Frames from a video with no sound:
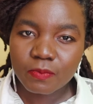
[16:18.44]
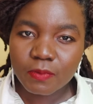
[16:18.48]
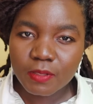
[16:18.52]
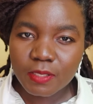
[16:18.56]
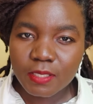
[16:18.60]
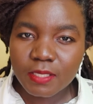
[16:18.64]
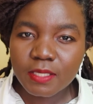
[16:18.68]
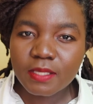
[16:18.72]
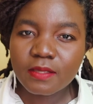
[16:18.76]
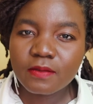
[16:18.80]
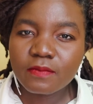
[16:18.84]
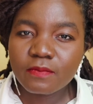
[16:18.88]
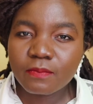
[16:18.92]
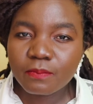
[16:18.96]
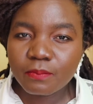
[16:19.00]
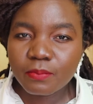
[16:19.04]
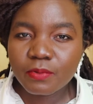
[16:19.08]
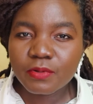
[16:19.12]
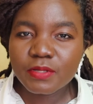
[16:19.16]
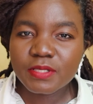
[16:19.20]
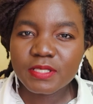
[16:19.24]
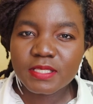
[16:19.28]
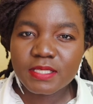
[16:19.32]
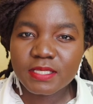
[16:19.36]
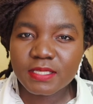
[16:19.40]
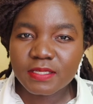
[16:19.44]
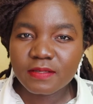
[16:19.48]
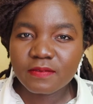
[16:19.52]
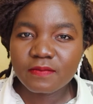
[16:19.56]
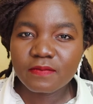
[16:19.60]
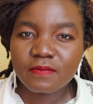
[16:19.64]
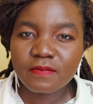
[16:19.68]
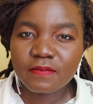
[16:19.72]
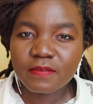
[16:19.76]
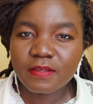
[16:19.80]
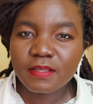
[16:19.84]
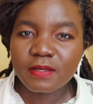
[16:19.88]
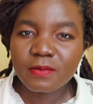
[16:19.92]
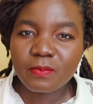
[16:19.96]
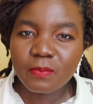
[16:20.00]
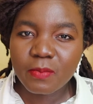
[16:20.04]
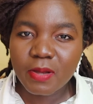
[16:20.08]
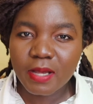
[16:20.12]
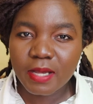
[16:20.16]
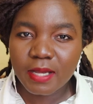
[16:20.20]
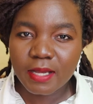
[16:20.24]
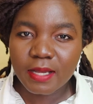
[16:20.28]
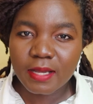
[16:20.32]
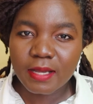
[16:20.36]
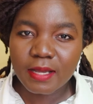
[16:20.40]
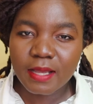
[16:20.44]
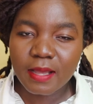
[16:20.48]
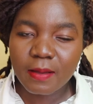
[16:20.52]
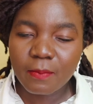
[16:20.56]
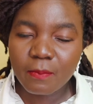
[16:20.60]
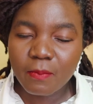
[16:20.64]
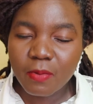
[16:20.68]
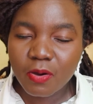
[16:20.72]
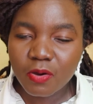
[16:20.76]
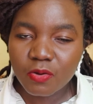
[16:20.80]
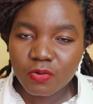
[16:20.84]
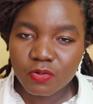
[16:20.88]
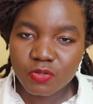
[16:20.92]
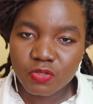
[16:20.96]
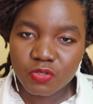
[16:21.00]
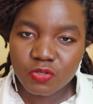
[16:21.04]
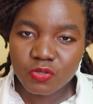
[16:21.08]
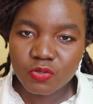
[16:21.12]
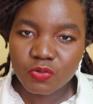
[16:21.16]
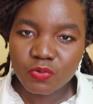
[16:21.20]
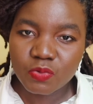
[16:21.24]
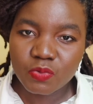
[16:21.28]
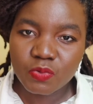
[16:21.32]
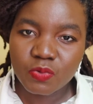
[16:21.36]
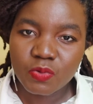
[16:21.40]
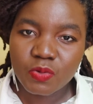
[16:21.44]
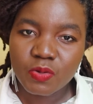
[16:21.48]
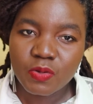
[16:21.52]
give positive feedback about you.